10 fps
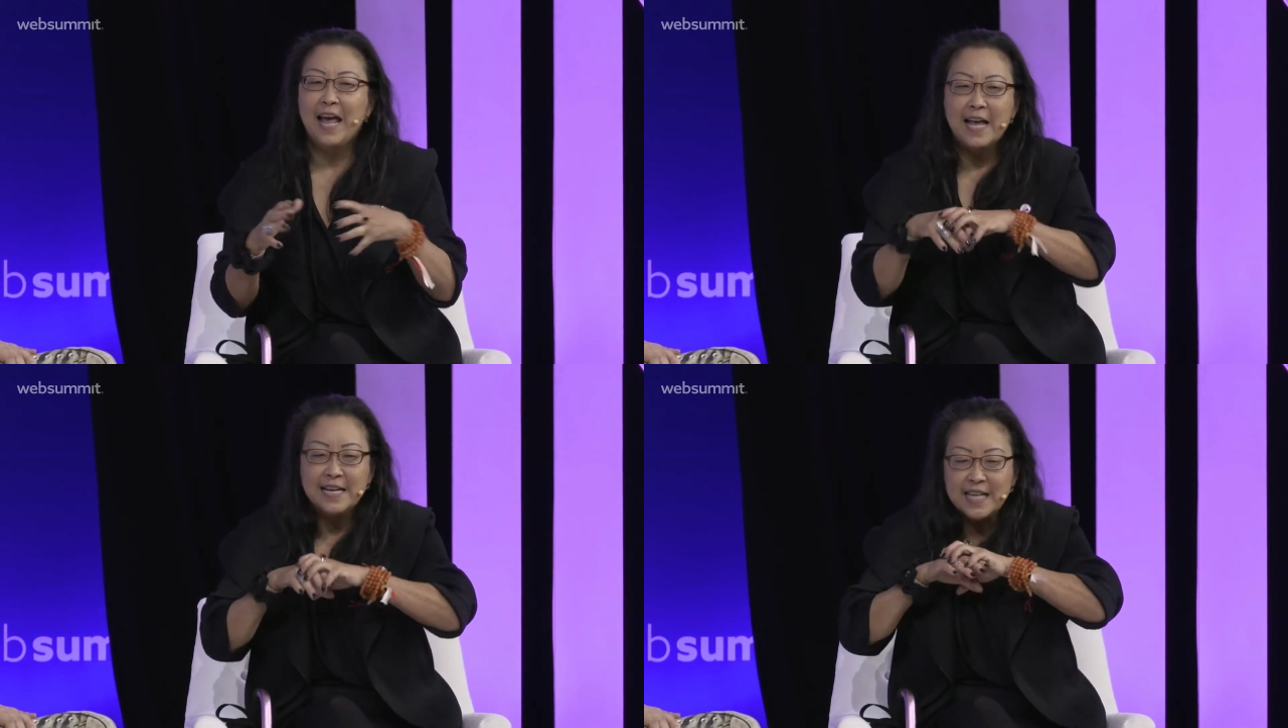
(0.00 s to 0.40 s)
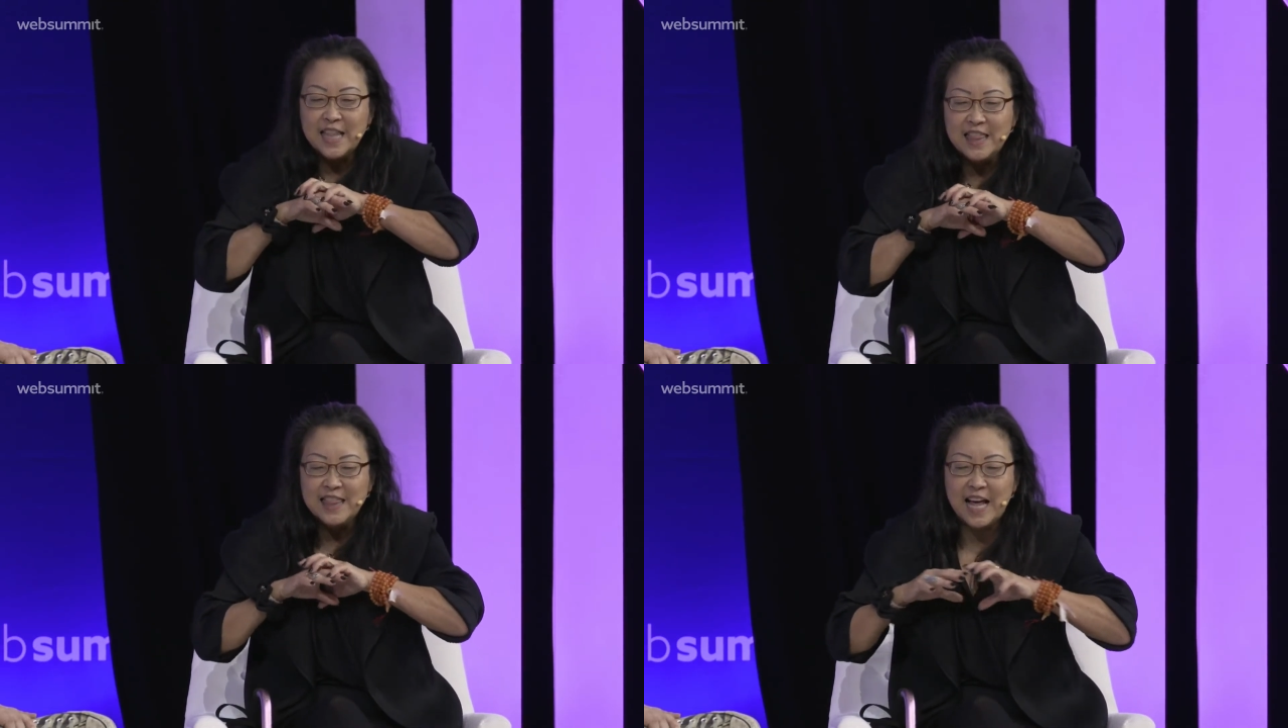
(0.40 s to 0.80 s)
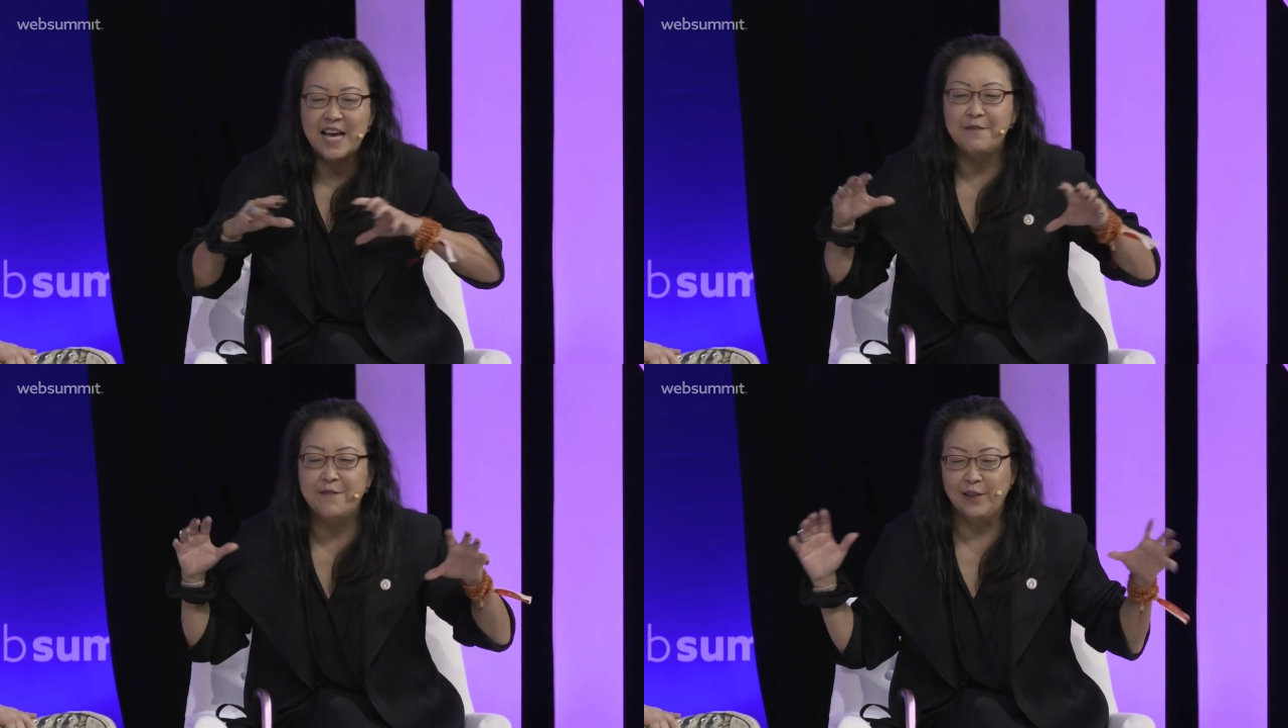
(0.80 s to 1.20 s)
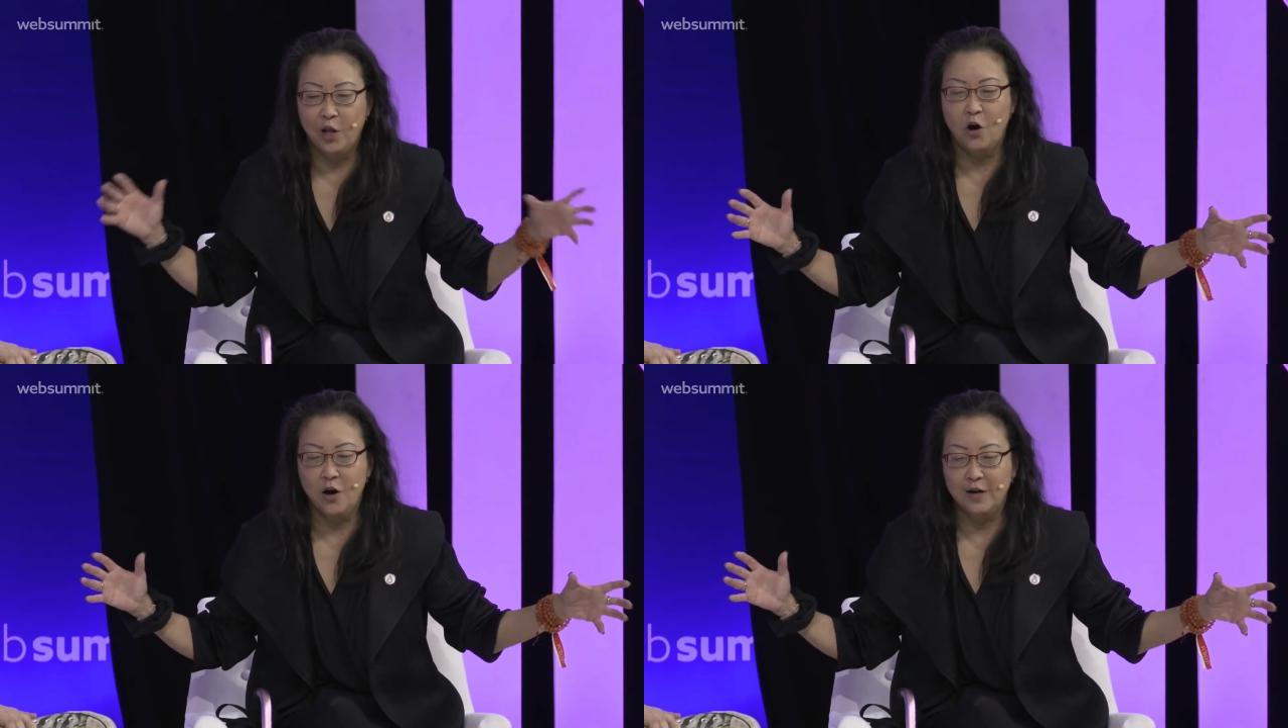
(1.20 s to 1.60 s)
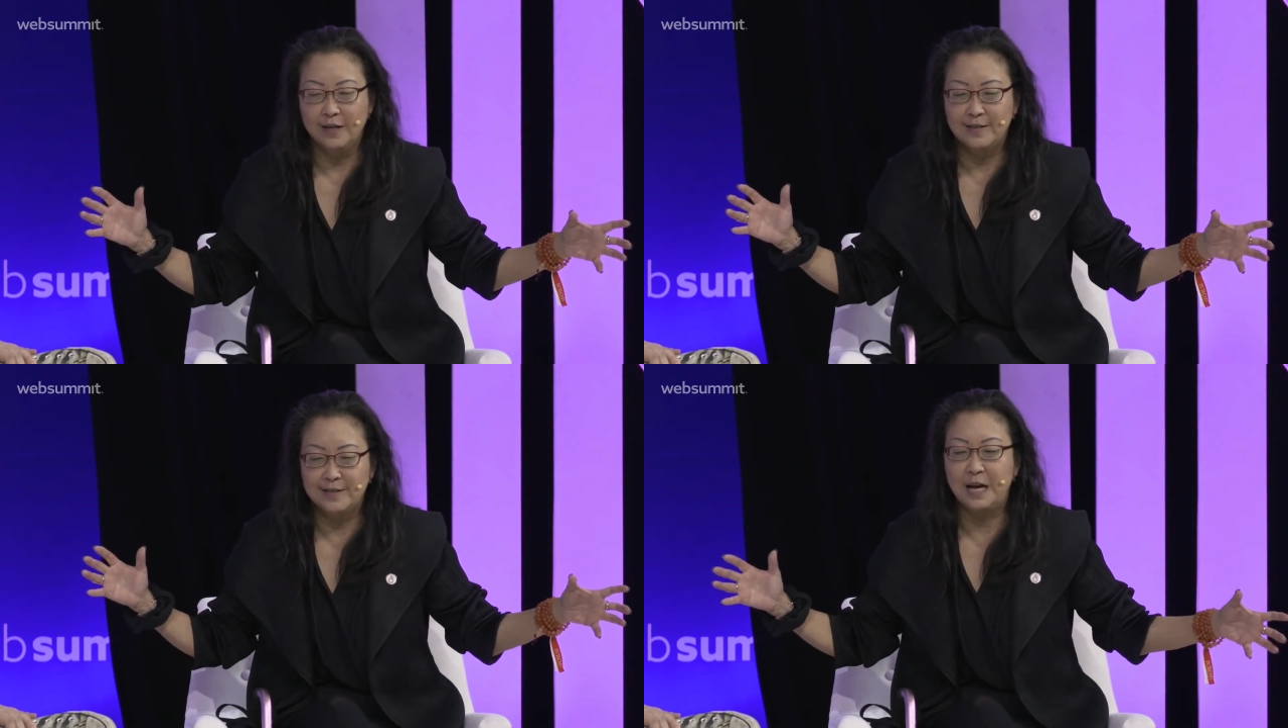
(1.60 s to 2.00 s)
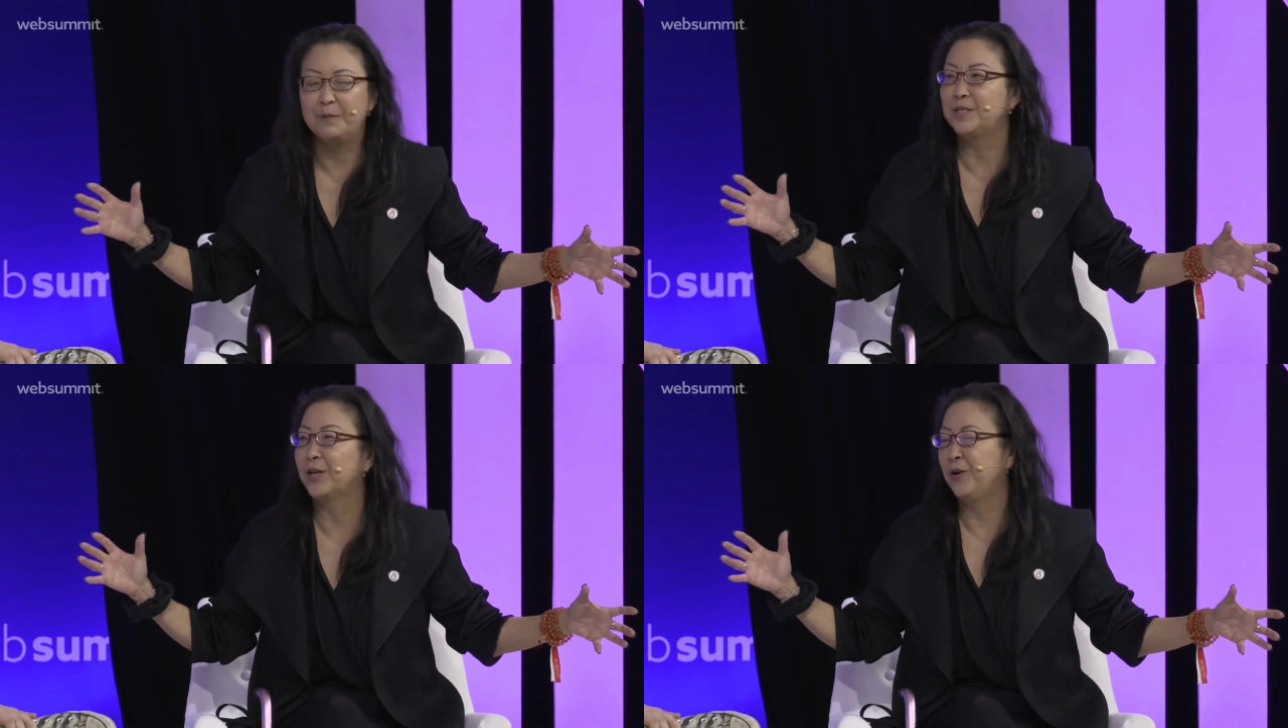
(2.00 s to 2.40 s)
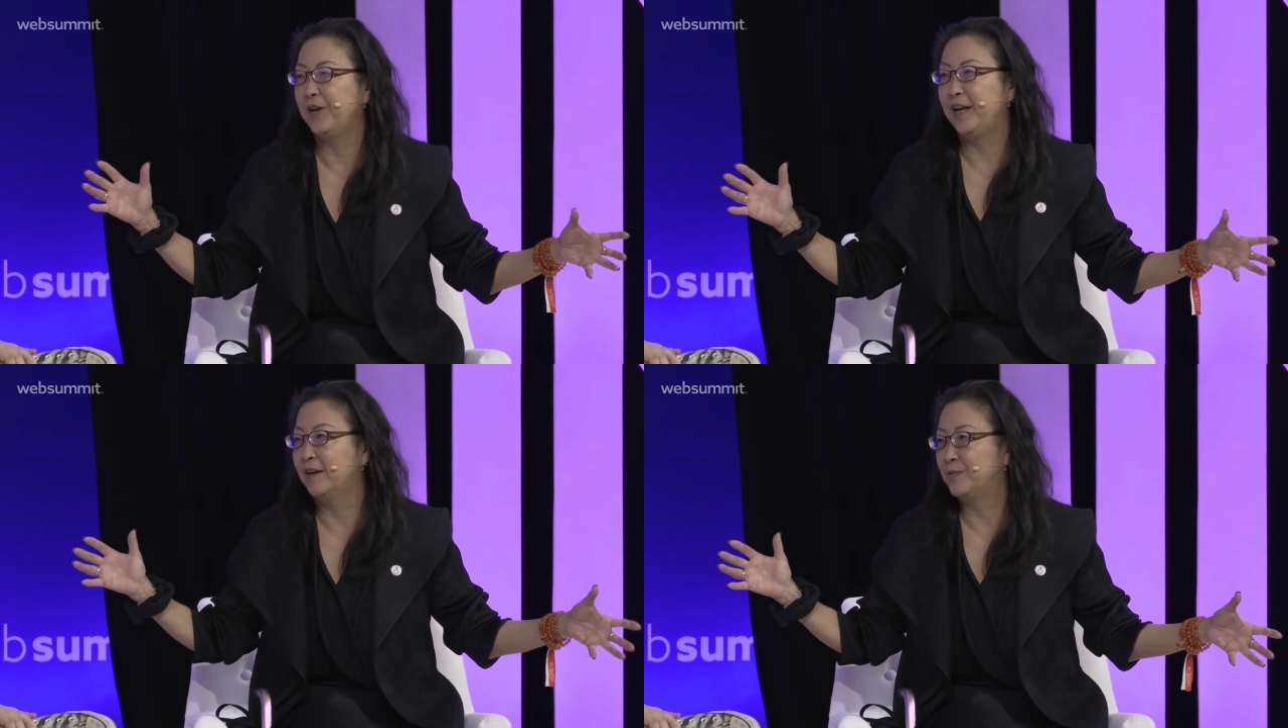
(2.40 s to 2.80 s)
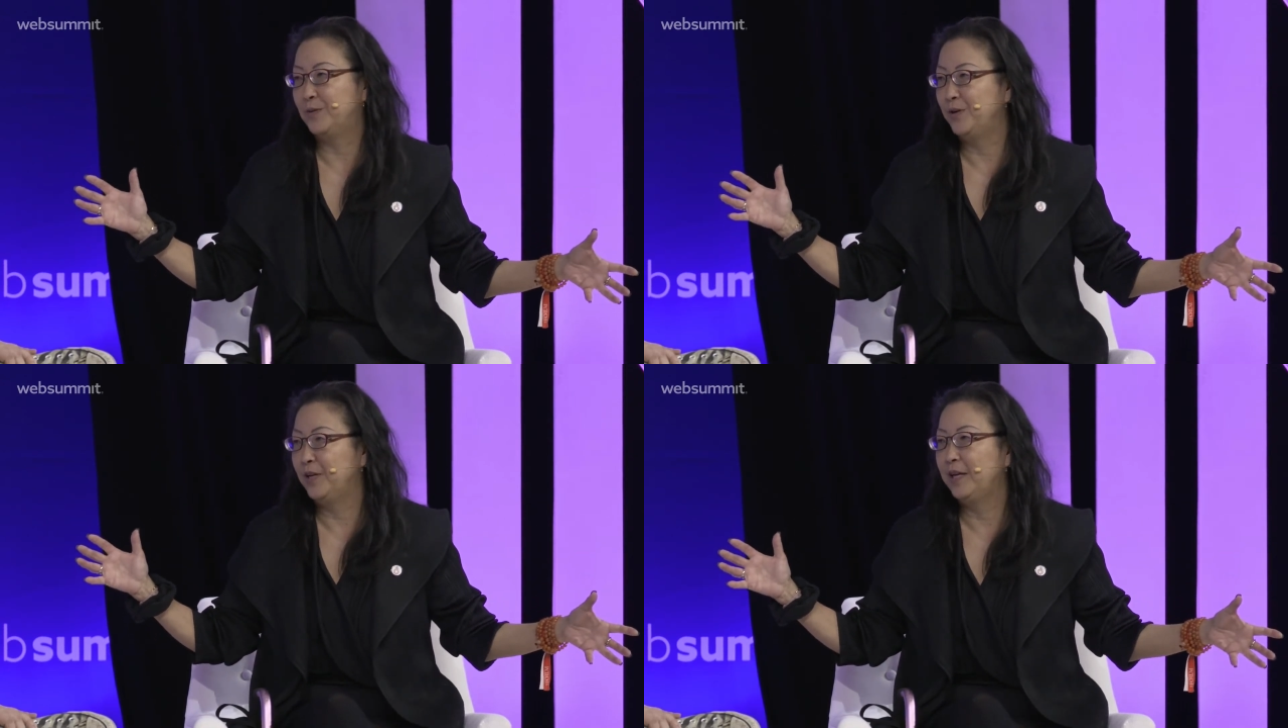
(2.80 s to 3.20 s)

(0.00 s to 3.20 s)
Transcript: is a lifelong cybersecurity expert.